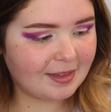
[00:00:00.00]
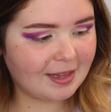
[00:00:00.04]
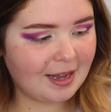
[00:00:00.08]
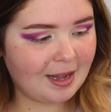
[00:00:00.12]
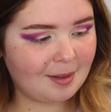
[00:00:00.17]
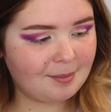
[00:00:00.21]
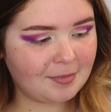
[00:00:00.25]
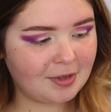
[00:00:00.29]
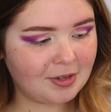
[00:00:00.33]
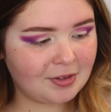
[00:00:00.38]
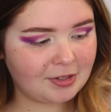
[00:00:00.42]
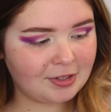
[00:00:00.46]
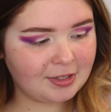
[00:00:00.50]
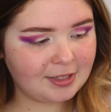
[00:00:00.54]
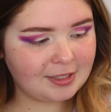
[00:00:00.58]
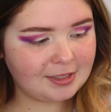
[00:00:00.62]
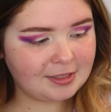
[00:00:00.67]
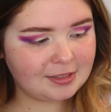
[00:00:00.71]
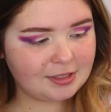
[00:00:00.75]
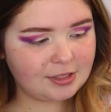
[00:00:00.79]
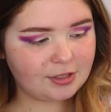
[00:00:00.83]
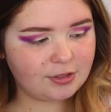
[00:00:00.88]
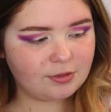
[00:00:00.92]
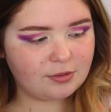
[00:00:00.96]
I'm
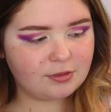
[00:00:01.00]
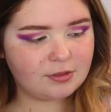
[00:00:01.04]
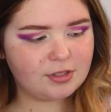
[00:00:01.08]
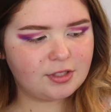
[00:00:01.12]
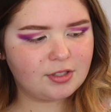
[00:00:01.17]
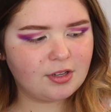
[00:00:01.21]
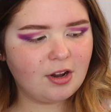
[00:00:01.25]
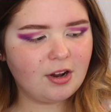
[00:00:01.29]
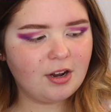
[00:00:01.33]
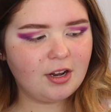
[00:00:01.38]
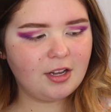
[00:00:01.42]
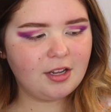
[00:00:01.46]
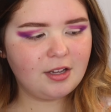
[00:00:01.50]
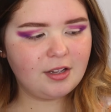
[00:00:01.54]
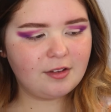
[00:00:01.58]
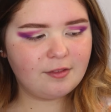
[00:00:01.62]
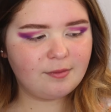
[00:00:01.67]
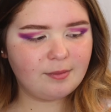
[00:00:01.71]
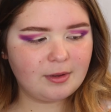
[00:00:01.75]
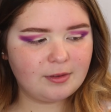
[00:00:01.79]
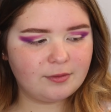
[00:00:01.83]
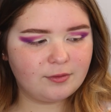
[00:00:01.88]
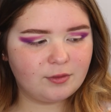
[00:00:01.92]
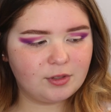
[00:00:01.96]
going to, sorry
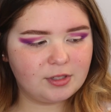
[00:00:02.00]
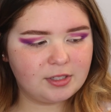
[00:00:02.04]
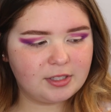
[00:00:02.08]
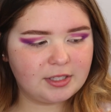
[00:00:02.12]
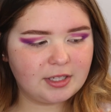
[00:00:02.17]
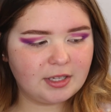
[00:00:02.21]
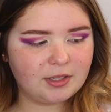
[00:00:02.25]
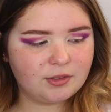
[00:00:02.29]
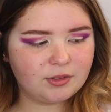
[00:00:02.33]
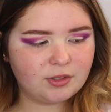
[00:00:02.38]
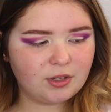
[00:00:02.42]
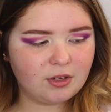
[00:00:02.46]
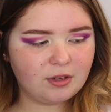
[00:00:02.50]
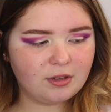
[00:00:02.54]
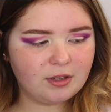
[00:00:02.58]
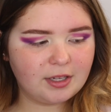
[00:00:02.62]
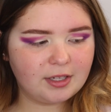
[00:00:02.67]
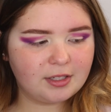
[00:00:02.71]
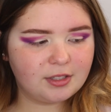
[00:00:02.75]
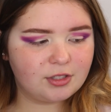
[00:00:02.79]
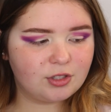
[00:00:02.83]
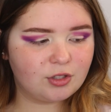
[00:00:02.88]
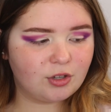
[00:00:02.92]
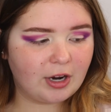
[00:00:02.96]
if my voice sounds all
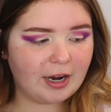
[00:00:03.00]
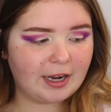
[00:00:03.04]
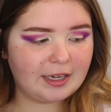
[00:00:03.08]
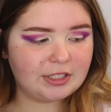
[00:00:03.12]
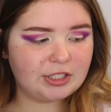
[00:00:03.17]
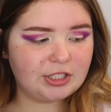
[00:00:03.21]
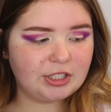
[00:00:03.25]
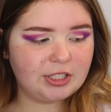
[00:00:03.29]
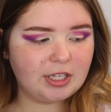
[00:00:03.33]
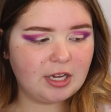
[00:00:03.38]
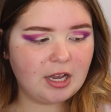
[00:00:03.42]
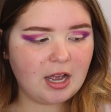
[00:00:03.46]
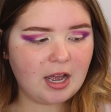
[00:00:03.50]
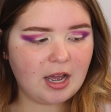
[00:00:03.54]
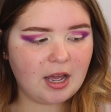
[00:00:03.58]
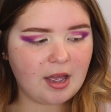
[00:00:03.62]
like scratchy,